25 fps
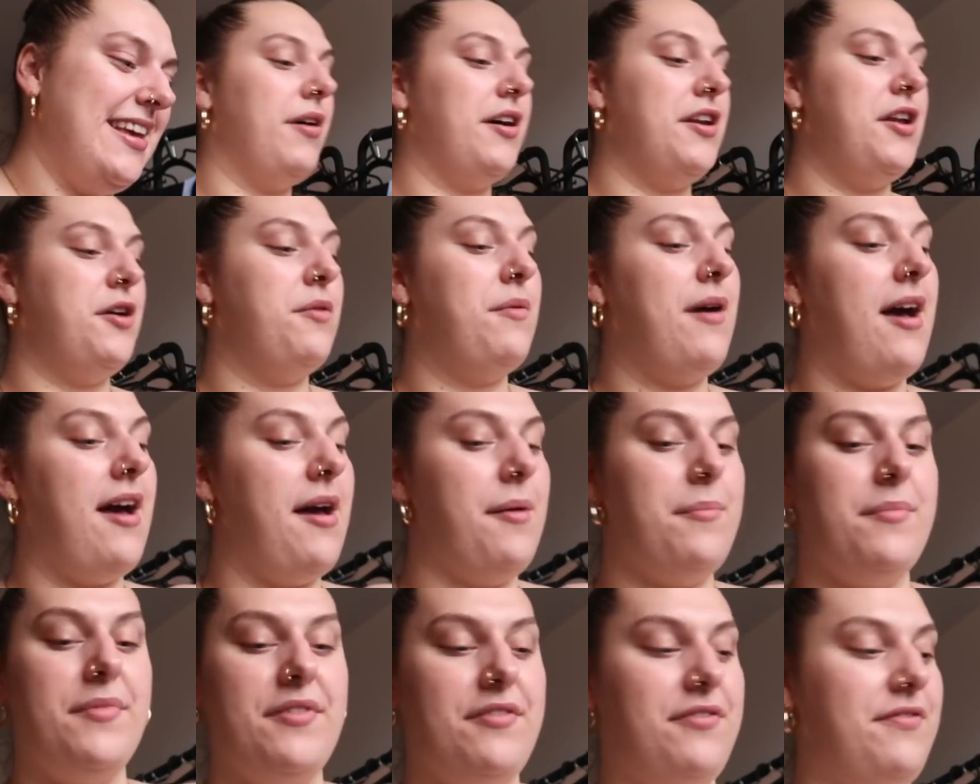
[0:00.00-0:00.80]
I'm
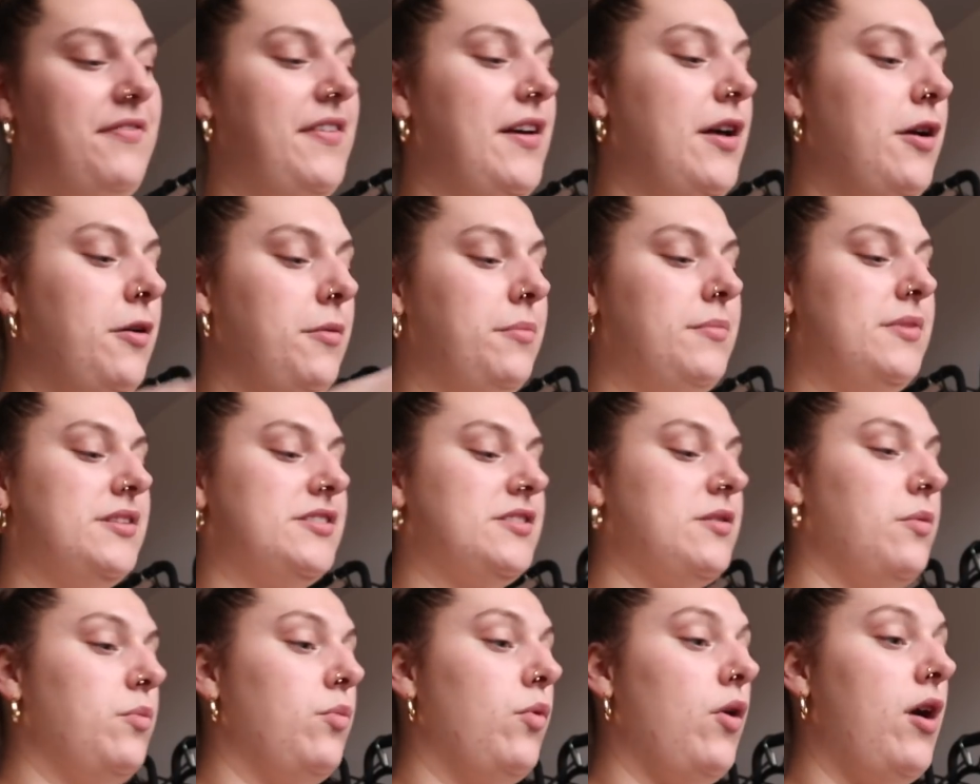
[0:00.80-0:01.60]
gonna film
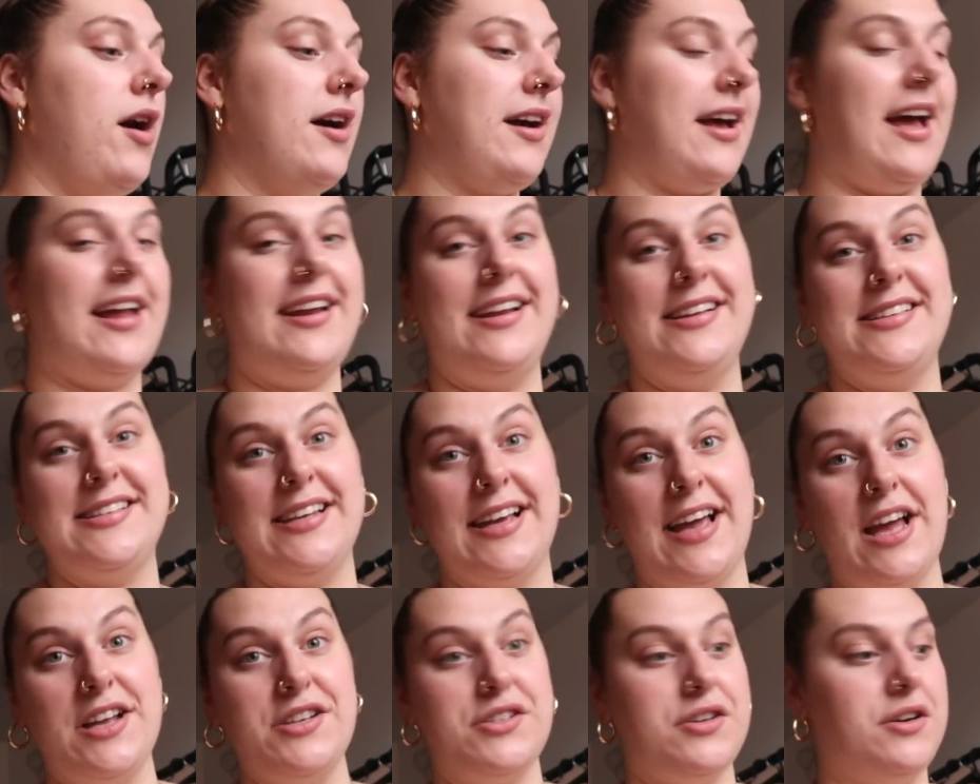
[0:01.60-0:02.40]
some work I need
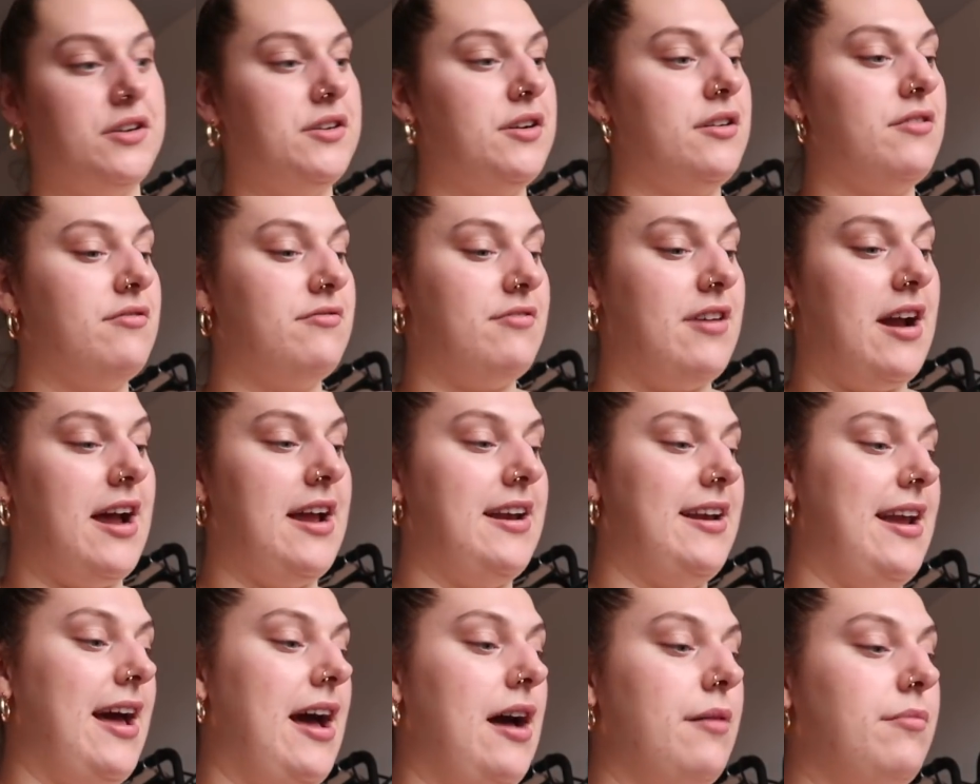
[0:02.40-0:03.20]
to get done right
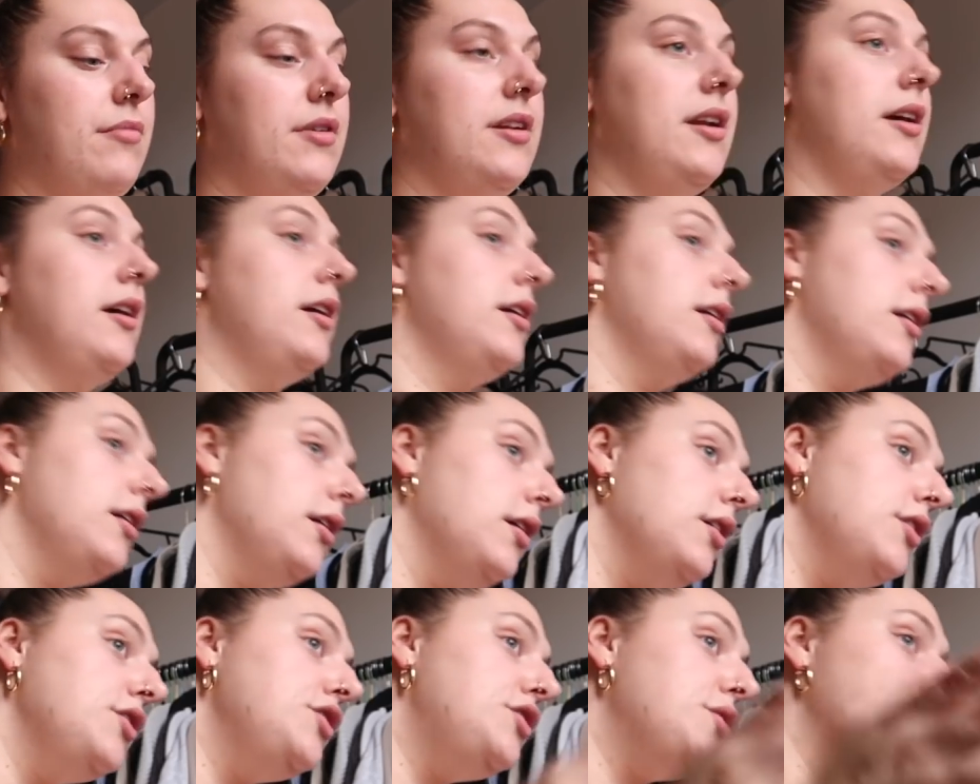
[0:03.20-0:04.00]
now. I'm gonna
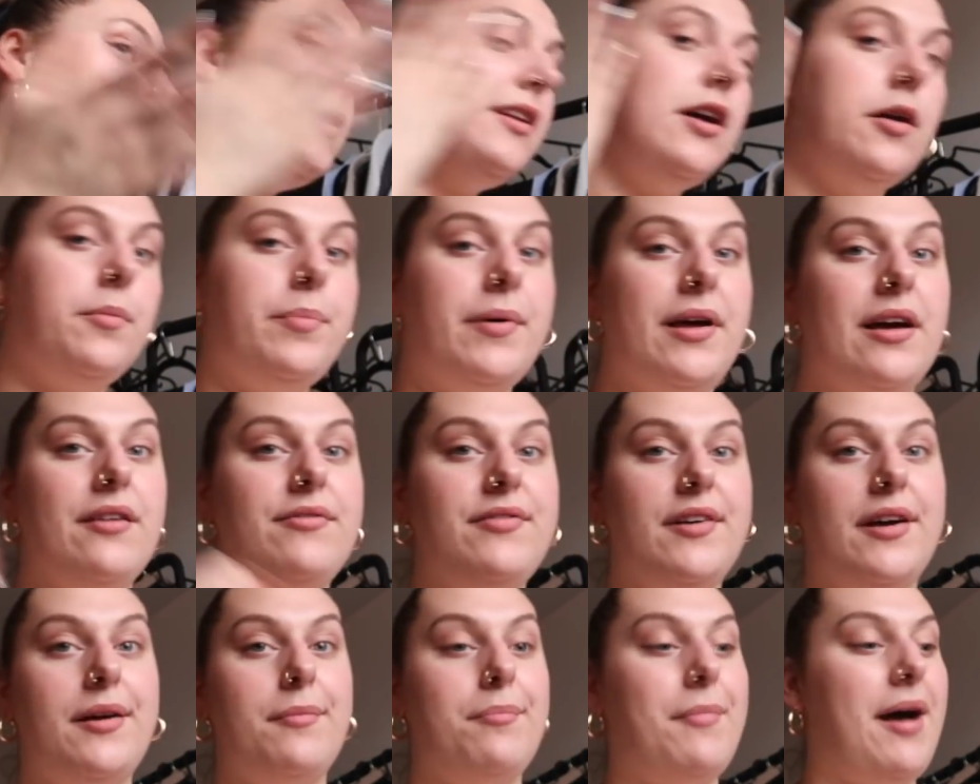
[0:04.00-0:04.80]
do a little bit
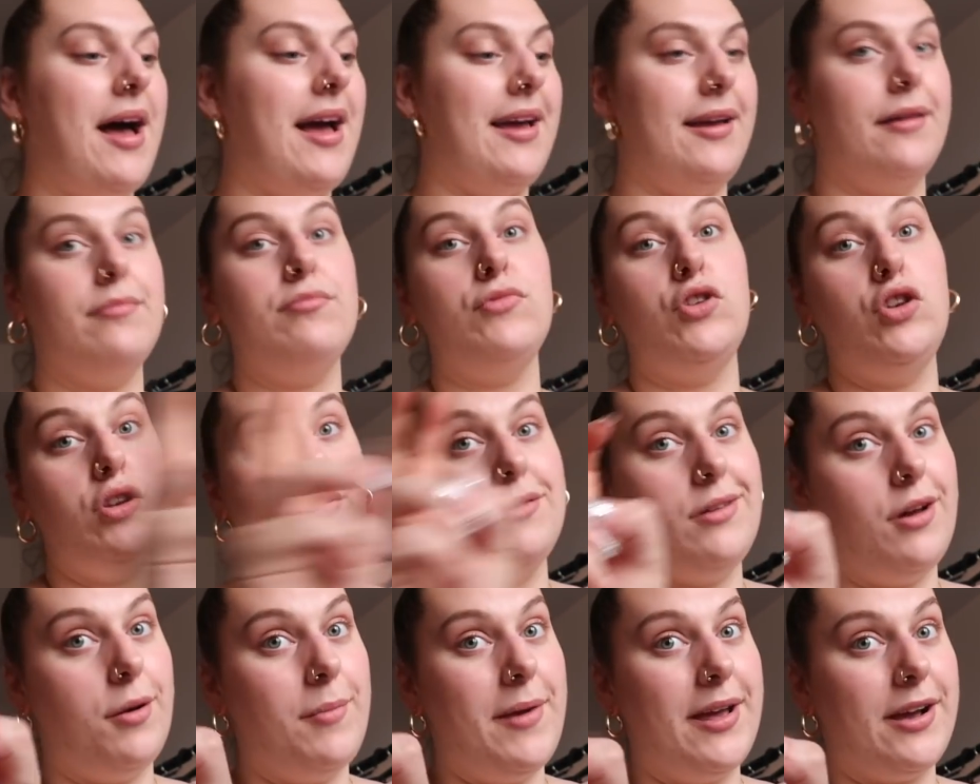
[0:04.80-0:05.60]
of my
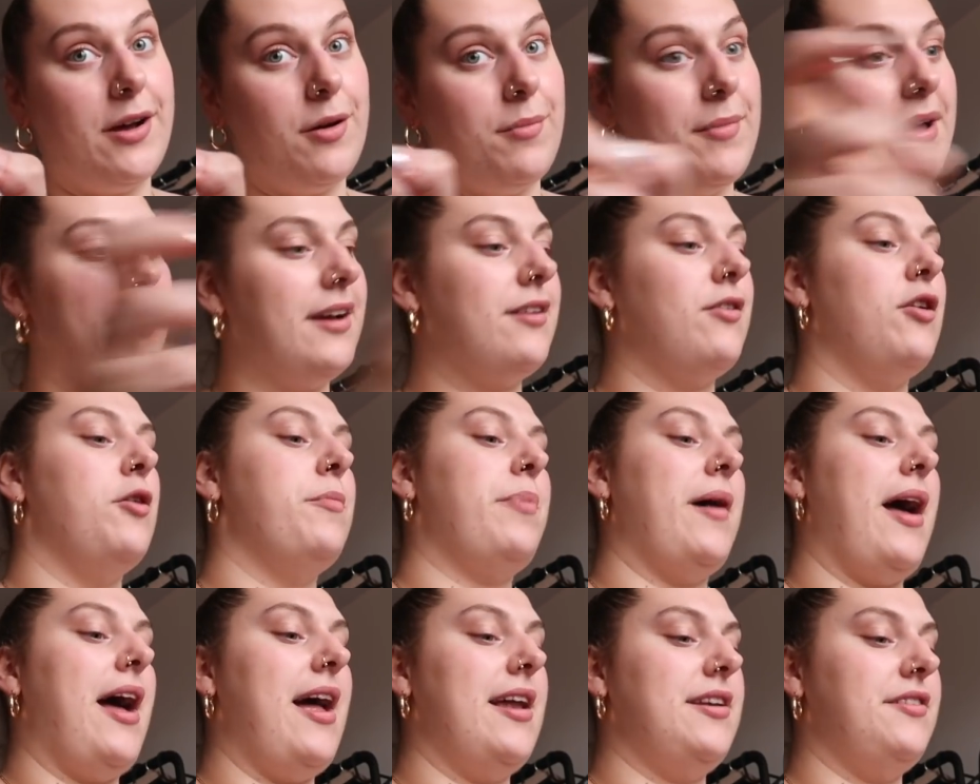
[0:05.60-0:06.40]
no makeup
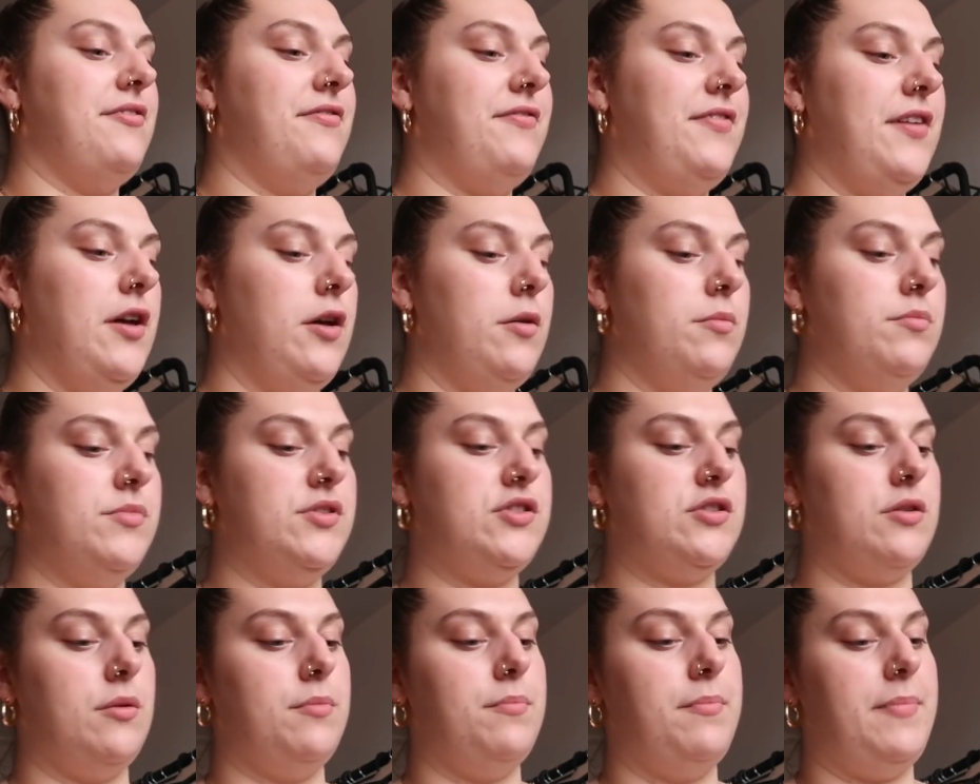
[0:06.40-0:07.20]
makeup and film
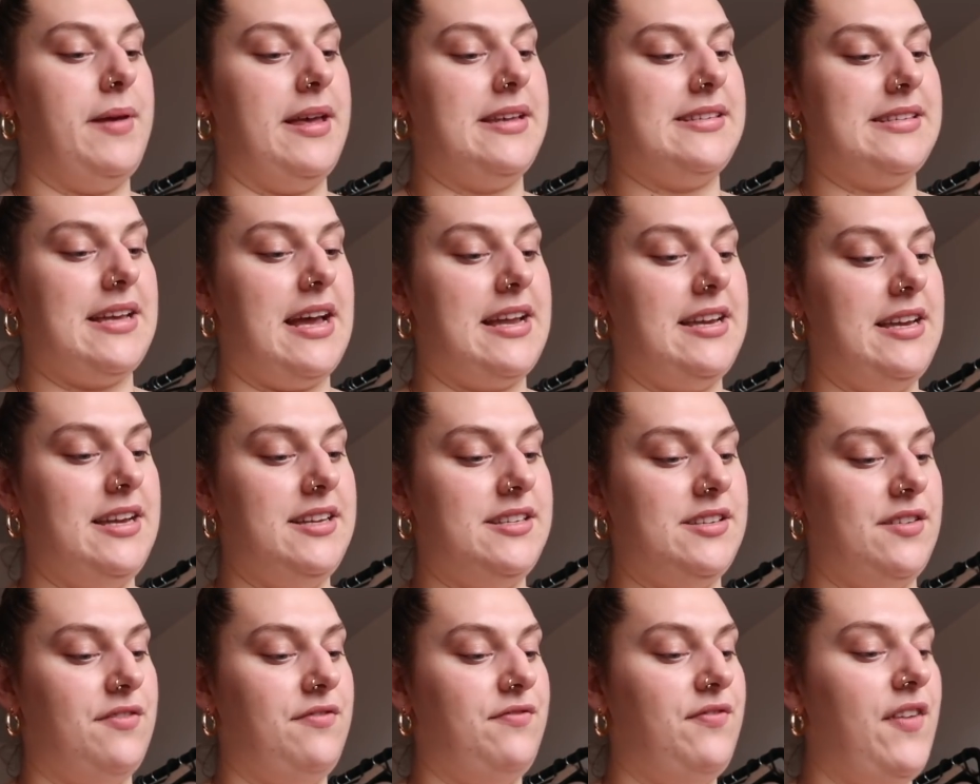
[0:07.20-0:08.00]
some bits I
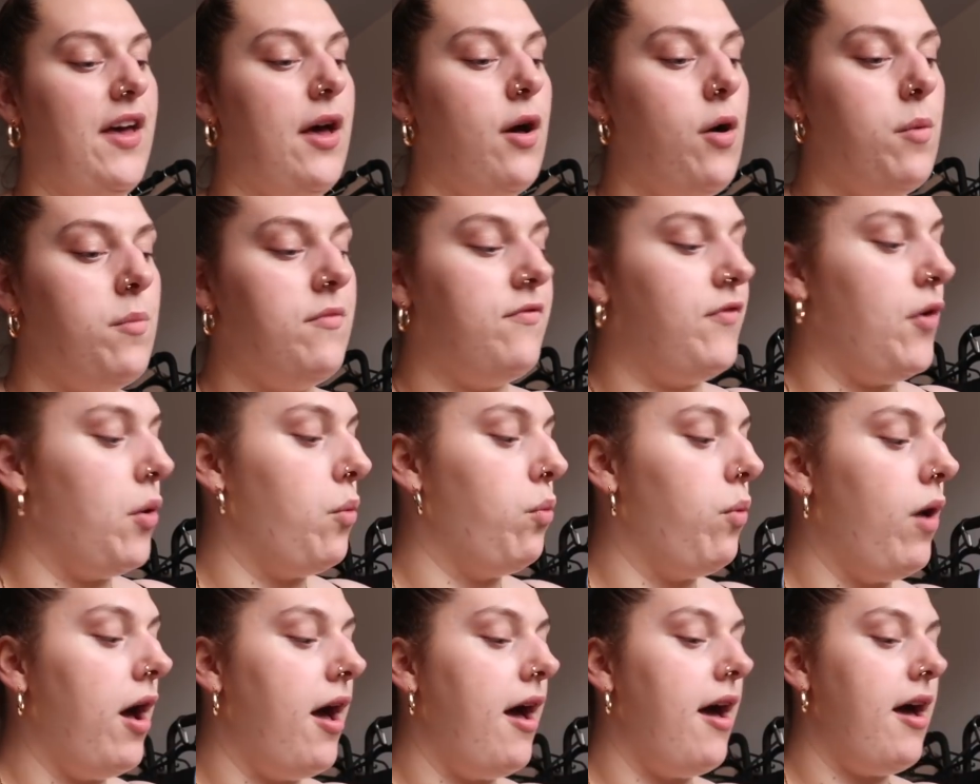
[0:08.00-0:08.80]
need to film for
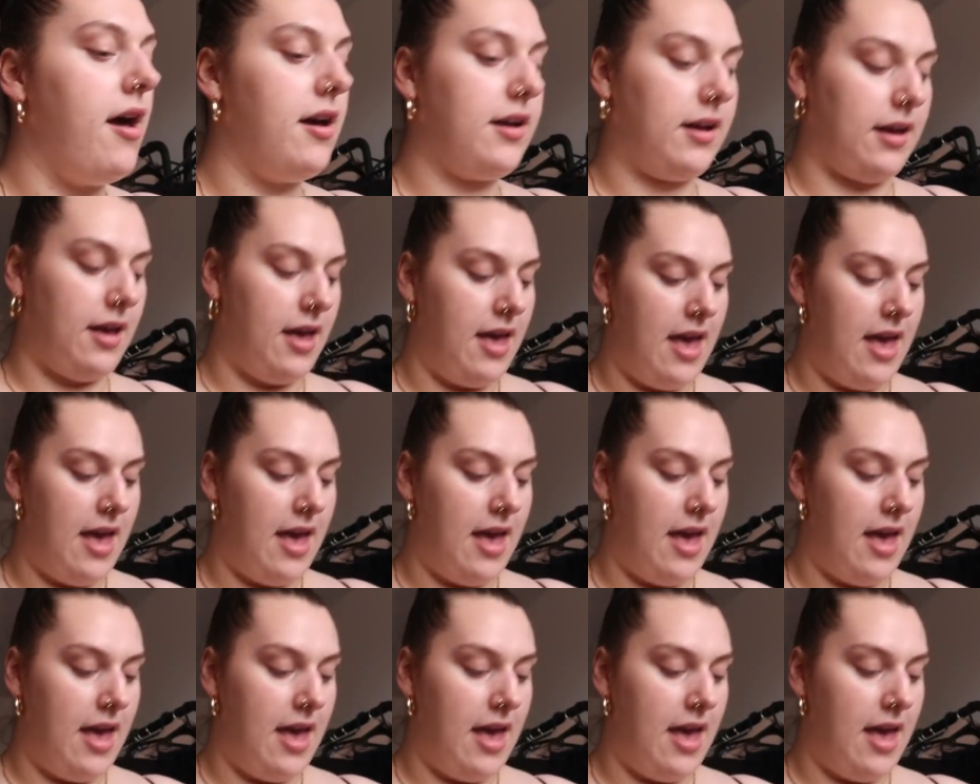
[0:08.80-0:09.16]
work.